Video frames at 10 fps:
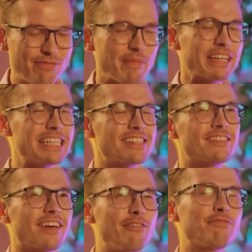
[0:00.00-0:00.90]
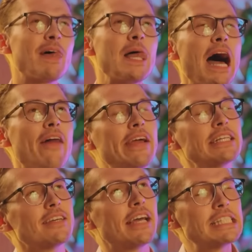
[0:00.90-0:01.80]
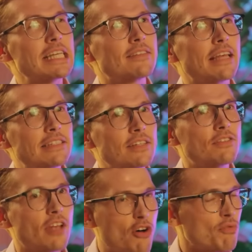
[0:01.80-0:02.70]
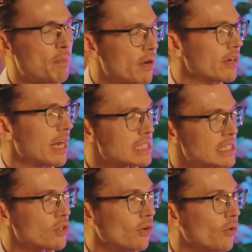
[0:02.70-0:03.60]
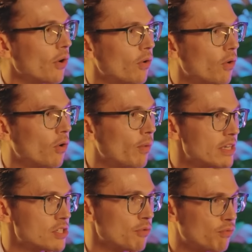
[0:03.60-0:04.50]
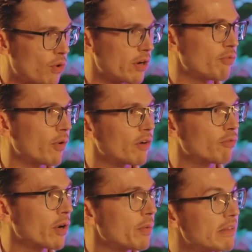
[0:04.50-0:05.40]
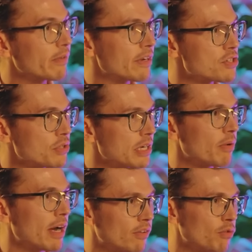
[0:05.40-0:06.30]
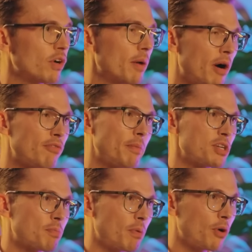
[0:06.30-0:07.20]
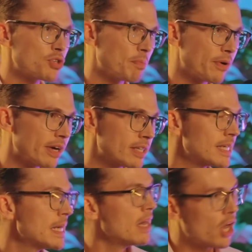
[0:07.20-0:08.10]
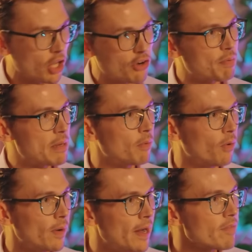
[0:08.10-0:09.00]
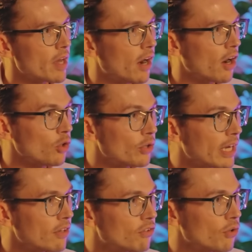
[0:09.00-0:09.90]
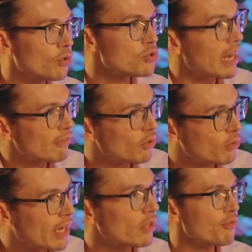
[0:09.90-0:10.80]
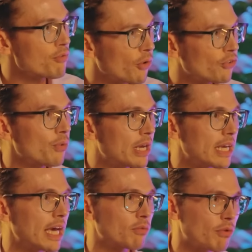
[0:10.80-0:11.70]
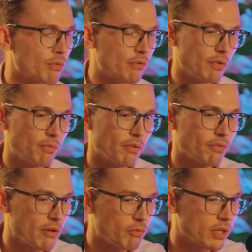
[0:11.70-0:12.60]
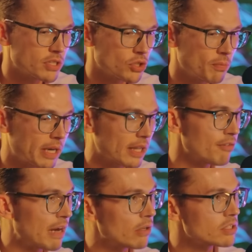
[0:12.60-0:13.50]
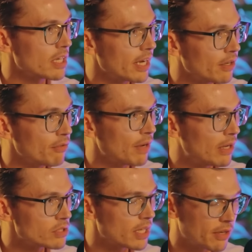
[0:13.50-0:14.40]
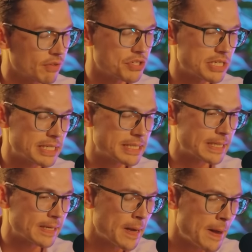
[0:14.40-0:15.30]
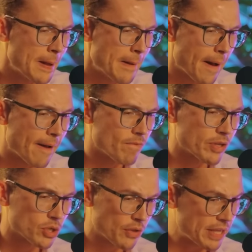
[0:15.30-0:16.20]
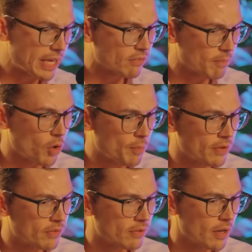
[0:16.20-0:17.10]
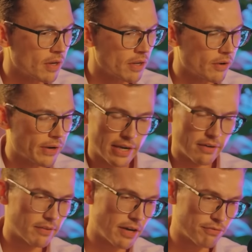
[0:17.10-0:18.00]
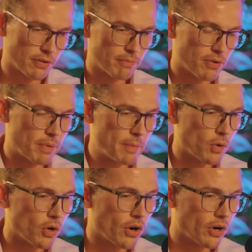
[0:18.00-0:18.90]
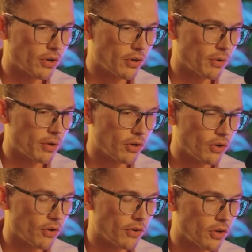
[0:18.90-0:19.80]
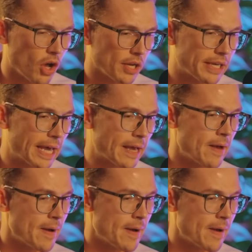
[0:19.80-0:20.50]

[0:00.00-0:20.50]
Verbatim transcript: one because it's a tough, I think it's a tough period, as is always, for the retail industry, right? You've come off a bunch of promotion periods. A lot of people are looking to travel, right? forward to reconnect with loved ones who might live outside of the GCC. So I think at the moment, again, aside from people going on holiday,